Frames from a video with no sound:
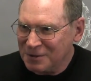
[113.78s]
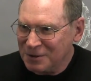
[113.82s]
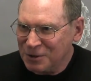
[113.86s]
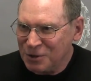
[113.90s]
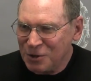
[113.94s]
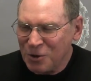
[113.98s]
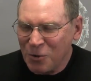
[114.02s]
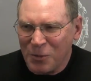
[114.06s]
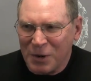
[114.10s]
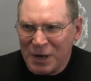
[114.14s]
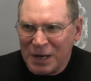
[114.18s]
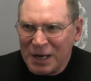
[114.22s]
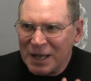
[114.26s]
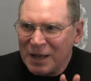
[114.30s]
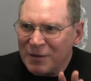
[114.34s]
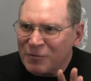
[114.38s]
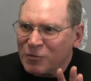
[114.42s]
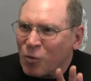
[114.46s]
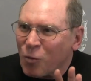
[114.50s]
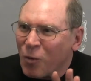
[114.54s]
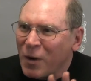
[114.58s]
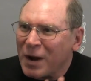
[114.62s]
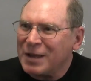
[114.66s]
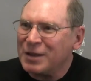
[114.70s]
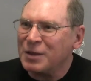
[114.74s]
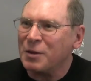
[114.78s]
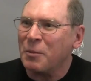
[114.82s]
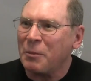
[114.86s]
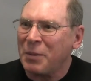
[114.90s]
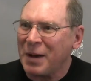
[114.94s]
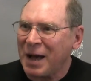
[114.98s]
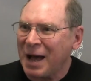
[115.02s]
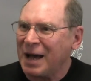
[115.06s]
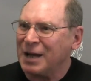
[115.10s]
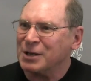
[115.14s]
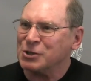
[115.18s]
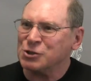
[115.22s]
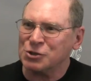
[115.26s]
You don't want to give away the
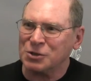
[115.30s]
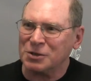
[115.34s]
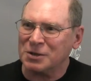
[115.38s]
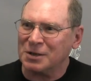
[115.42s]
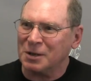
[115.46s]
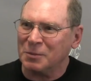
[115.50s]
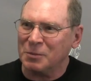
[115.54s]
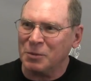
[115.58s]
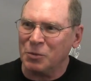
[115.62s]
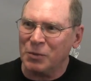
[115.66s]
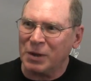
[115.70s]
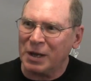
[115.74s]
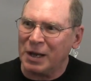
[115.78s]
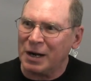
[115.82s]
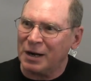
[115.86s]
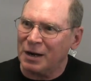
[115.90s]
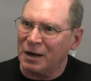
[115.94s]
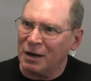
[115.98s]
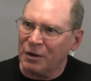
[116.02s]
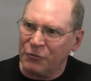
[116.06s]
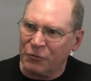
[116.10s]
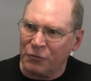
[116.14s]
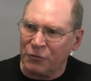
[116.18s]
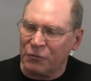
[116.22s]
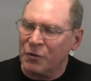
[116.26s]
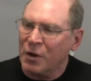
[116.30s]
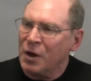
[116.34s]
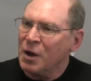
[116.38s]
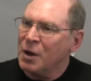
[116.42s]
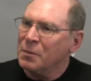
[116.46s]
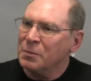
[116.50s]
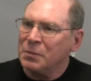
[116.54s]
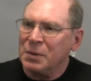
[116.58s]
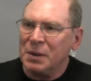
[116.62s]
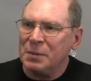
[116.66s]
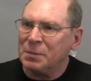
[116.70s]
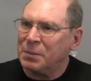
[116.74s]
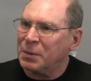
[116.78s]
passion. I mean, we've got enough of
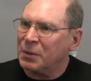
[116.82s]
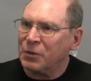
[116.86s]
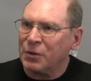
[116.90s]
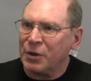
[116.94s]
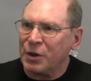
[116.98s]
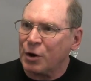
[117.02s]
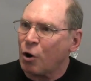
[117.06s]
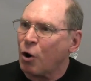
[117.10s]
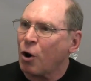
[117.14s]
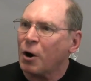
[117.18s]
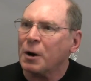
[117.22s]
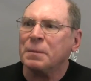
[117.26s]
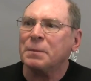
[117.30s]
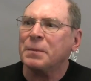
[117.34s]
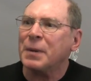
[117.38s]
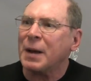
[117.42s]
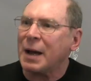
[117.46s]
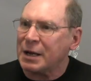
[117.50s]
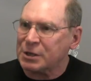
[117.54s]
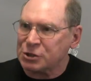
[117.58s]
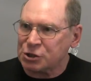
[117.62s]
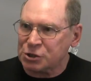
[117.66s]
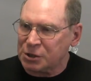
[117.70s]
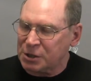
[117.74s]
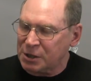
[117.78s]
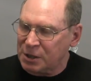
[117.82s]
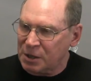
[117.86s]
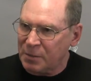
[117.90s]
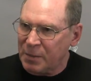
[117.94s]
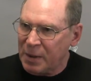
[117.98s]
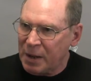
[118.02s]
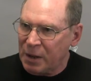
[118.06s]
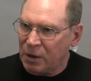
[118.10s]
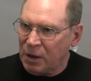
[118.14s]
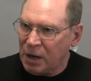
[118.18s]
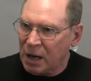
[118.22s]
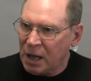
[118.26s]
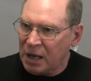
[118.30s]
people that aren't passionate
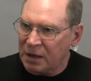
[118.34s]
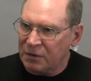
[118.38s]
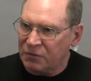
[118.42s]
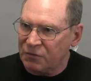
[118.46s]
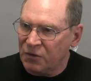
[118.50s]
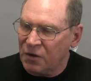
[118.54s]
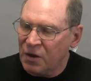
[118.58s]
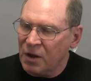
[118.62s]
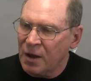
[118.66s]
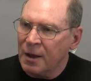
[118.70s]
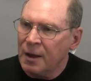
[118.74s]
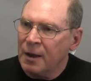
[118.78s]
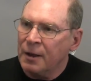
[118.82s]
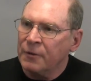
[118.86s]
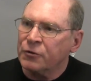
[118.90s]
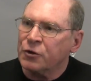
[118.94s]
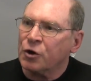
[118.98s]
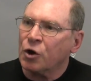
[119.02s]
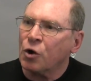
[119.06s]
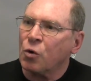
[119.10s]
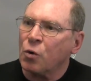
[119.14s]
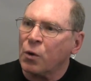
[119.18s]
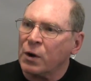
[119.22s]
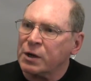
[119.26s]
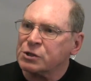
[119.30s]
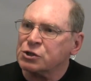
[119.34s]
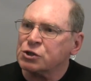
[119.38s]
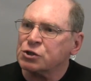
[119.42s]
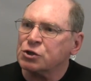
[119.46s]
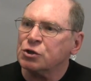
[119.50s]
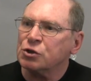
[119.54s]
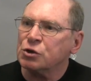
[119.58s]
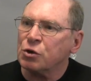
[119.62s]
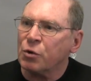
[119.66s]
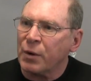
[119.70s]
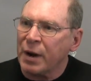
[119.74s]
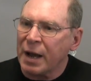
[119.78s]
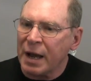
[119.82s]
about life. The
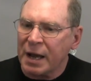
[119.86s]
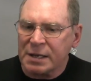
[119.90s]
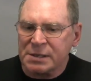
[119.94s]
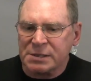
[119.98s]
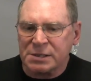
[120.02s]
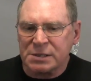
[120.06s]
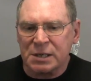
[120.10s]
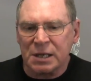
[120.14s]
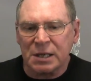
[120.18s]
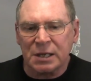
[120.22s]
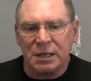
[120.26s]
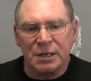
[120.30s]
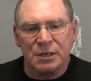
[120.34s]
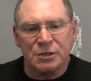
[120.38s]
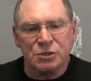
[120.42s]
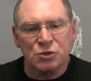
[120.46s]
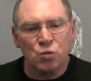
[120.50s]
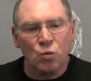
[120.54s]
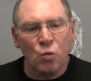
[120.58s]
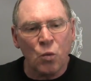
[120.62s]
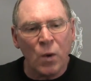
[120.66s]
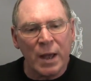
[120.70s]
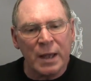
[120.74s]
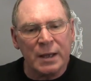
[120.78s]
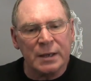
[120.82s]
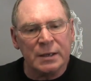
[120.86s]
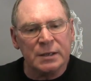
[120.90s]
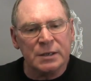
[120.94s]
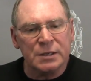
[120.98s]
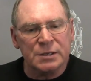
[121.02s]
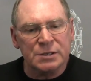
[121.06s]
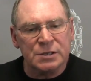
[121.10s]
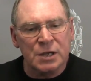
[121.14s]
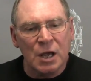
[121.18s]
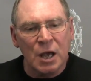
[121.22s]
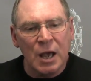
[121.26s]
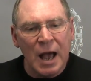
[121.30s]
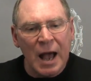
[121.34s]
question you're asking is when
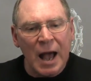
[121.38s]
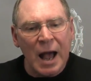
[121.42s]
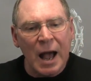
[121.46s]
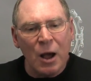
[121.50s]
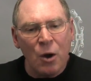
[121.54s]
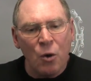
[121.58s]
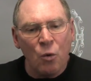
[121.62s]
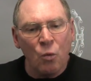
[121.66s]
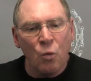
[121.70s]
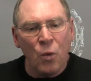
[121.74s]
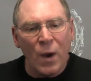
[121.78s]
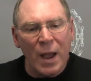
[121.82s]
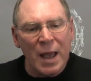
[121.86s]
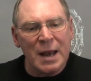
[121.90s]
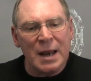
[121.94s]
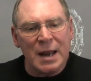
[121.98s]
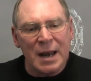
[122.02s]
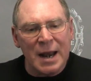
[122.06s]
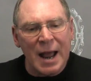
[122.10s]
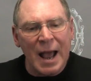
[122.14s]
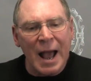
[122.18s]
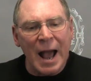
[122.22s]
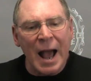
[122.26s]
and